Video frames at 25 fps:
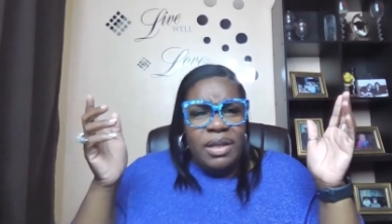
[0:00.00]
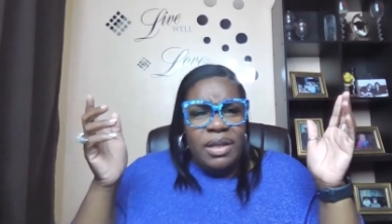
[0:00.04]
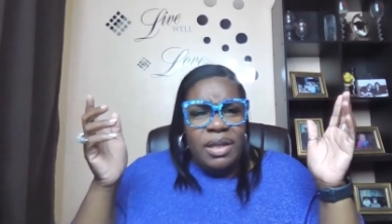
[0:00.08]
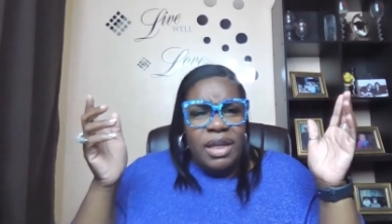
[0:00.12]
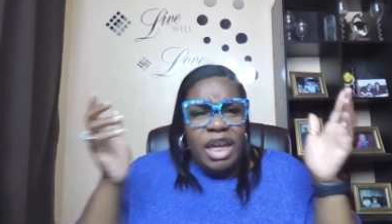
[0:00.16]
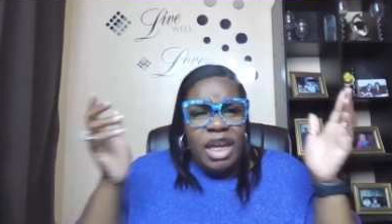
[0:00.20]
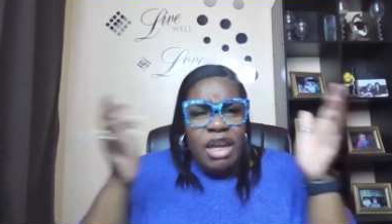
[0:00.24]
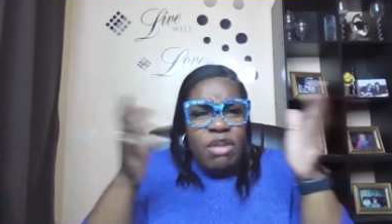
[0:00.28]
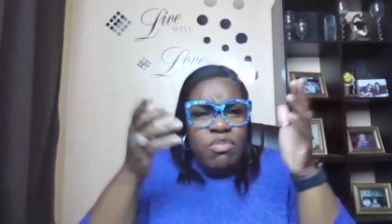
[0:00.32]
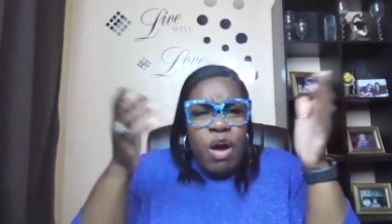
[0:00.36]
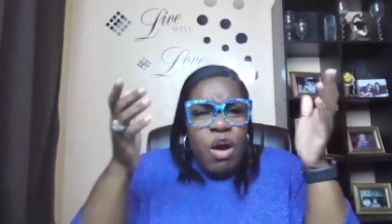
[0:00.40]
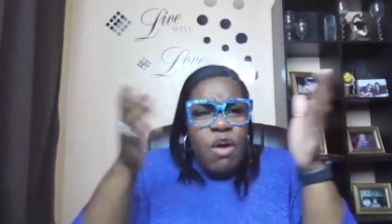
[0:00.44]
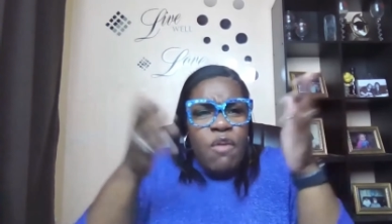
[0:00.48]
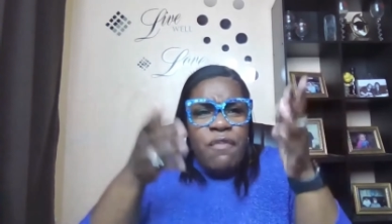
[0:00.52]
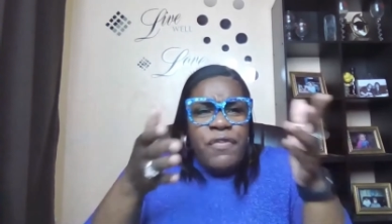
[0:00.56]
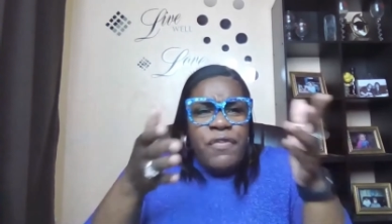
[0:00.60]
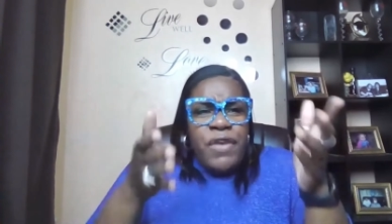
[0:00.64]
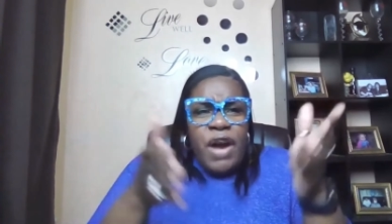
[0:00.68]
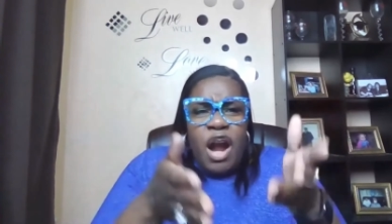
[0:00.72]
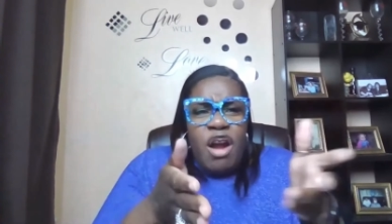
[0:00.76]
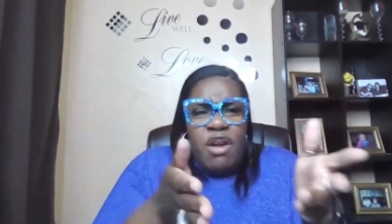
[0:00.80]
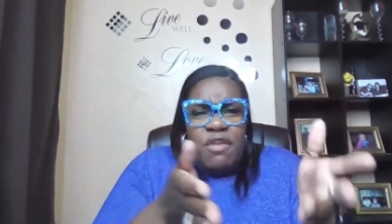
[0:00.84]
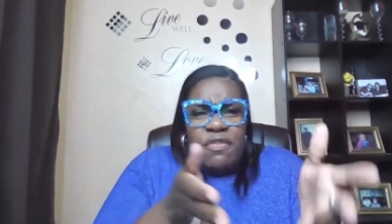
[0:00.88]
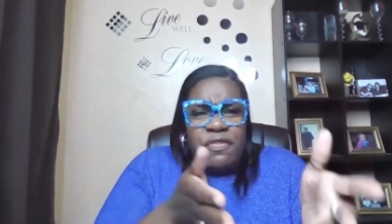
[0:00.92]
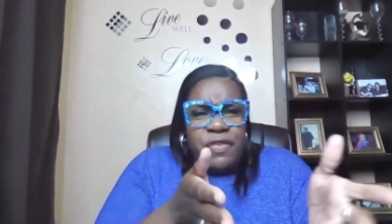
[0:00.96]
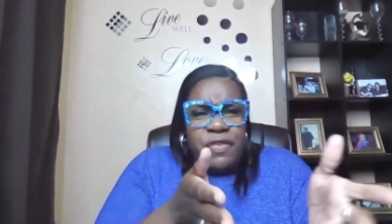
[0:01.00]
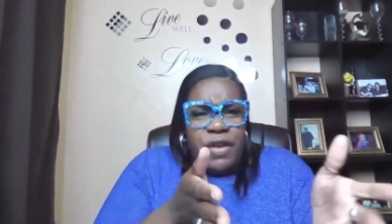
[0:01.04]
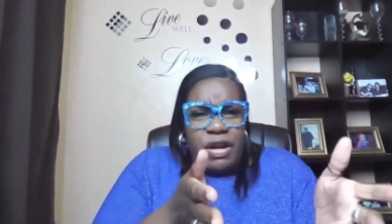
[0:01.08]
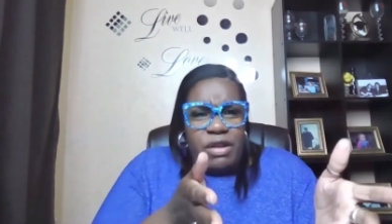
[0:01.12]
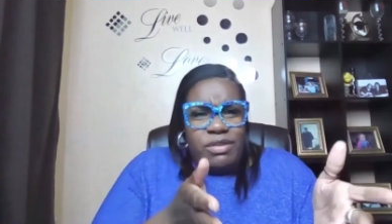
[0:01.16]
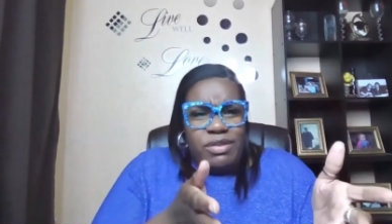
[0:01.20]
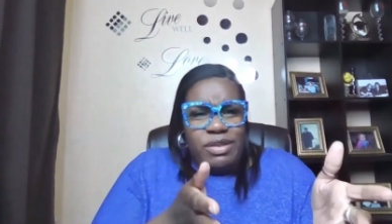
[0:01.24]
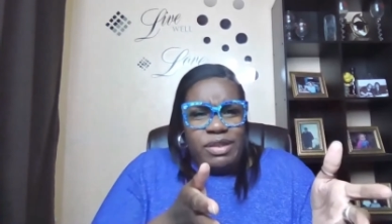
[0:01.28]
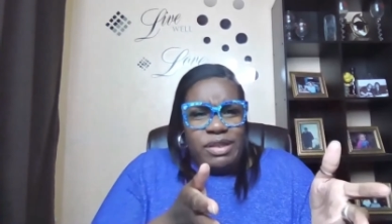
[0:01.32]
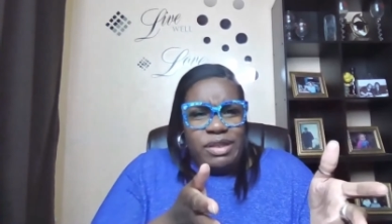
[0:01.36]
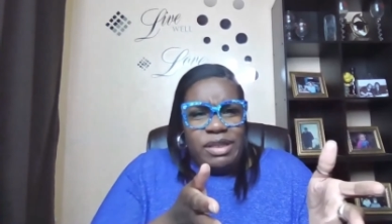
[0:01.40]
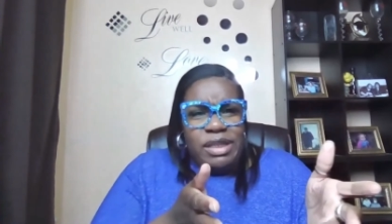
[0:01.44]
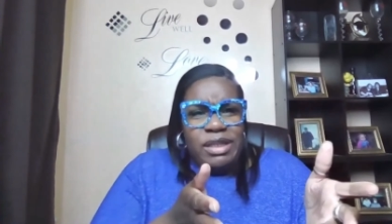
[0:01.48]
He rode for her
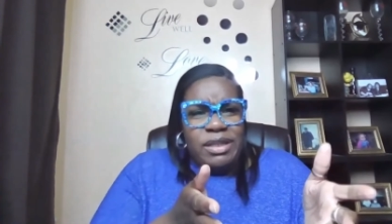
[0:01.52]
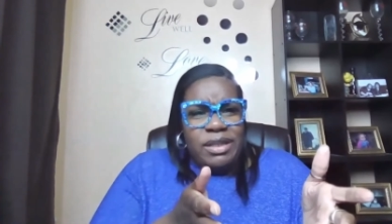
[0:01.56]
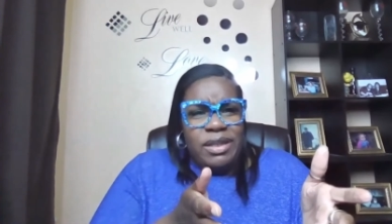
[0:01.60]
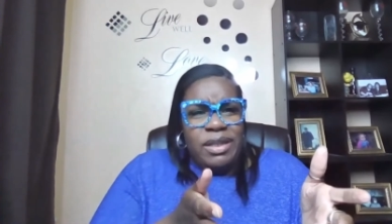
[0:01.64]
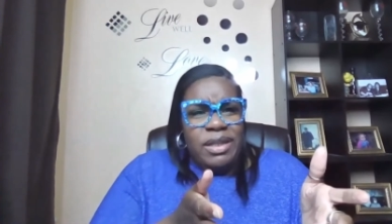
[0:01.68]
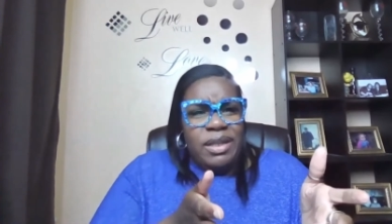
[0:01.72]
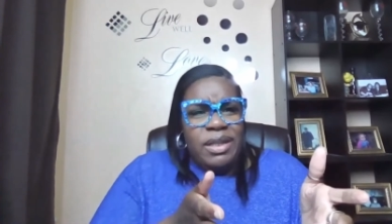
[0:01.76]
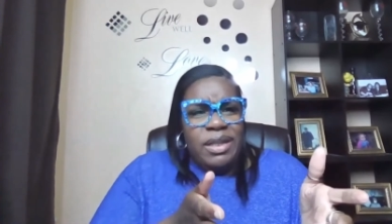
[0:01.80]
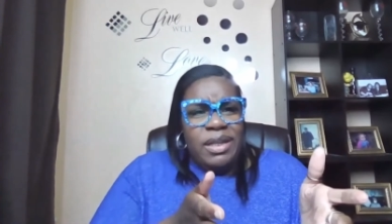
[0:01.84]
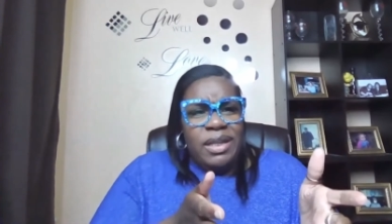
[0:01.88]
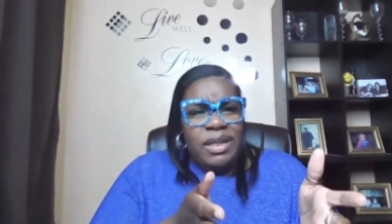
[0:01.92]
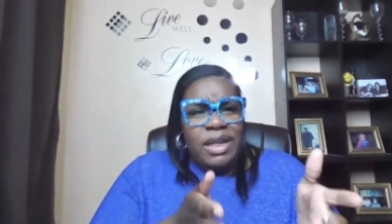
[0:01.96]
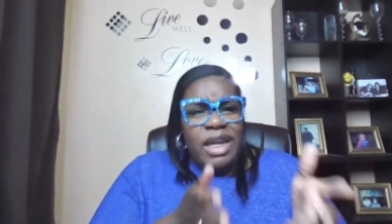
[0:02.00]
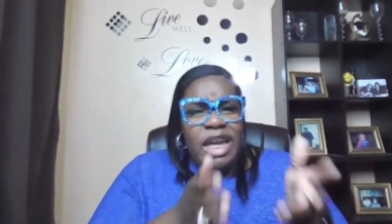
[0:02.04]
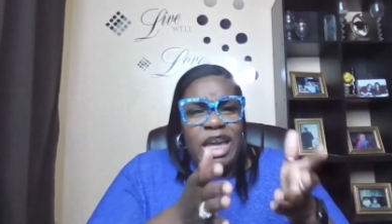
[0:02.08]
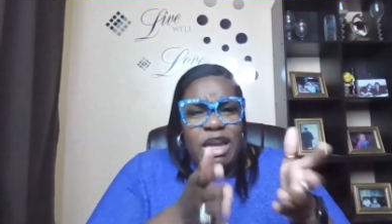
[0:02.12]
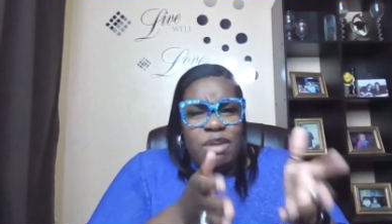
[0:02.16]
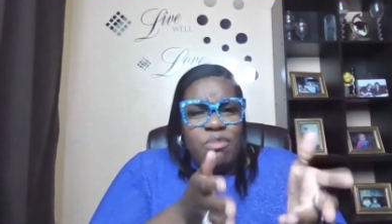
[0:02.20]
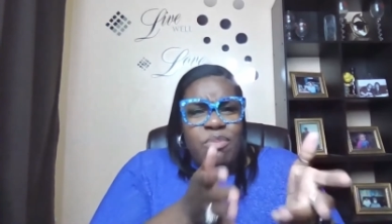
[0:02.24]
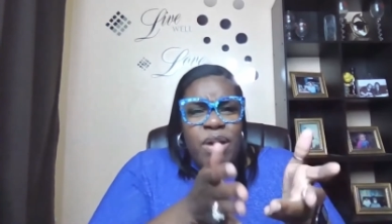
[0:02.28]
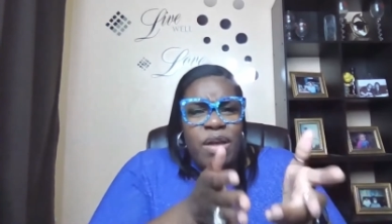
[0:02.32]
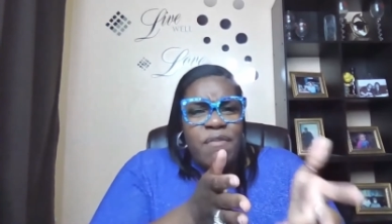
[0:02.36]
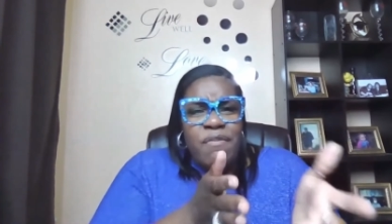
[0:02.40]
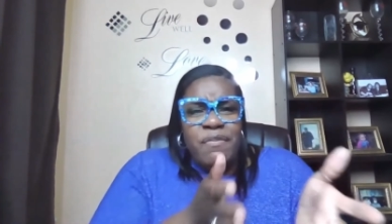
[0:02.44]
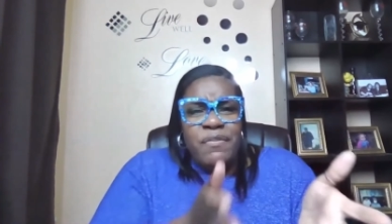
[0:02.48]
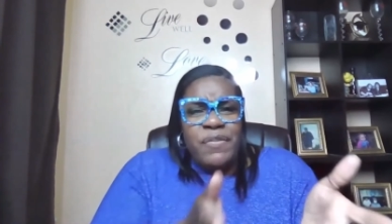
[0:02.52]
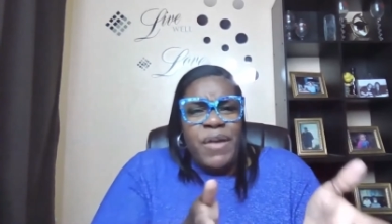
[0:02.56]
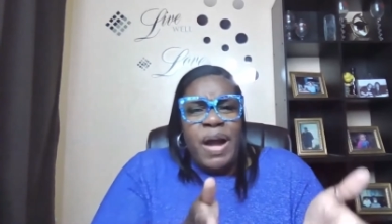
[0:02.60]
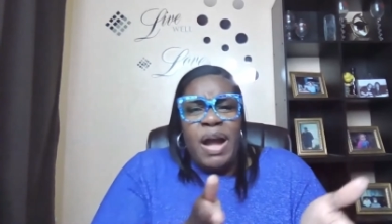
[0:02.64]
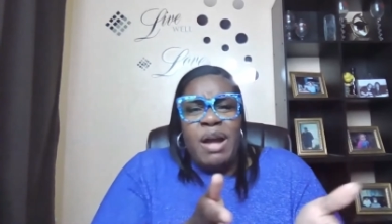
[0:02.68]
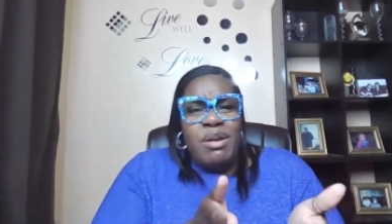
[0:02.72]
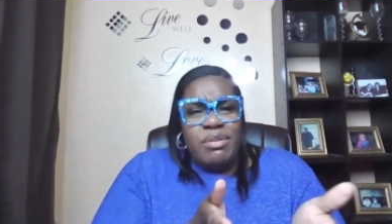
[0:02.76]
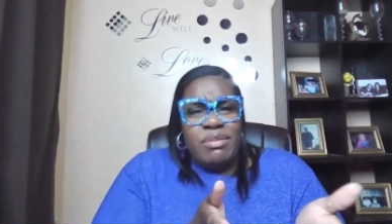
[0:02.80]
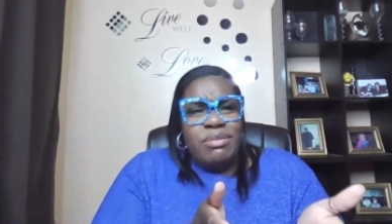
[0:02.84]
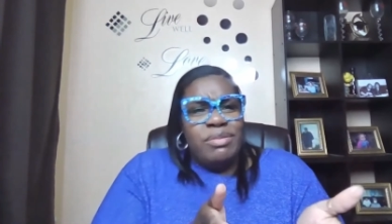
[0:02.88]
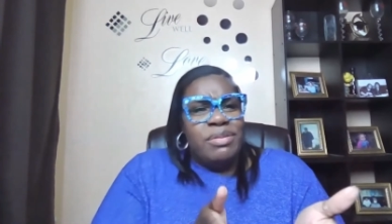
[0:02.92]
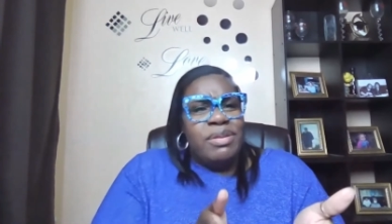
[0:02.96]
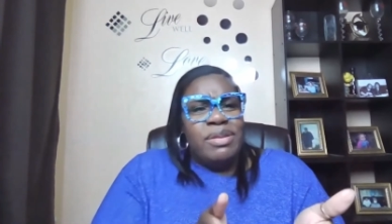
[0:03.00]
first. He went
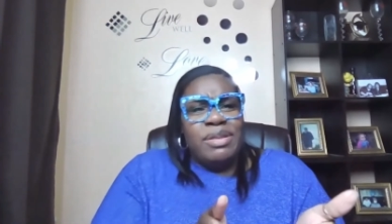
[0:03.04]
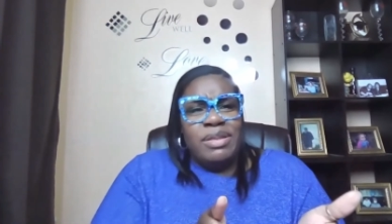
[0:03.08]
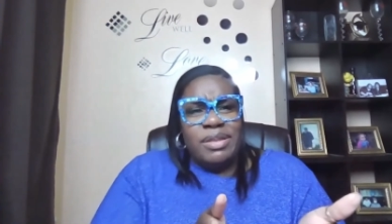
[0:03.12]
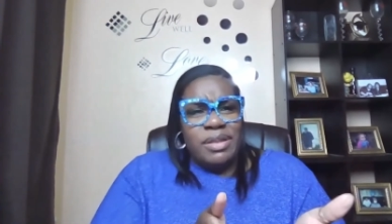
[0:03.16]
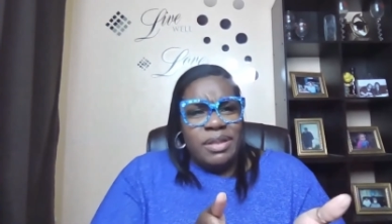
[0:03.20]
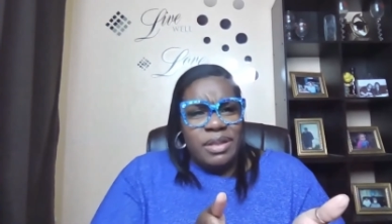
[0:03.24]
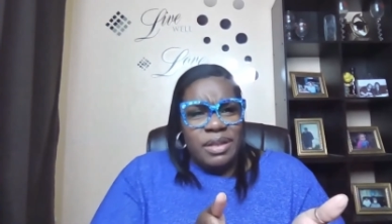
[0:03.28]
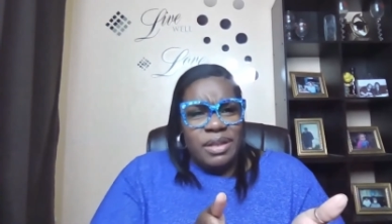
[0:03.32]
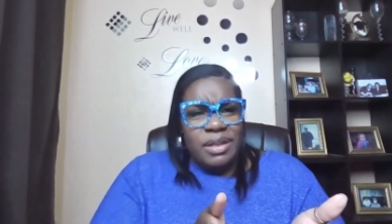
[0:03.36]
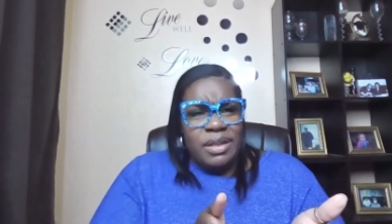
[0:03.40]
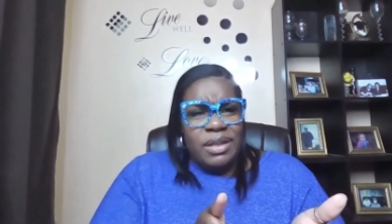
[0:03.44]
first.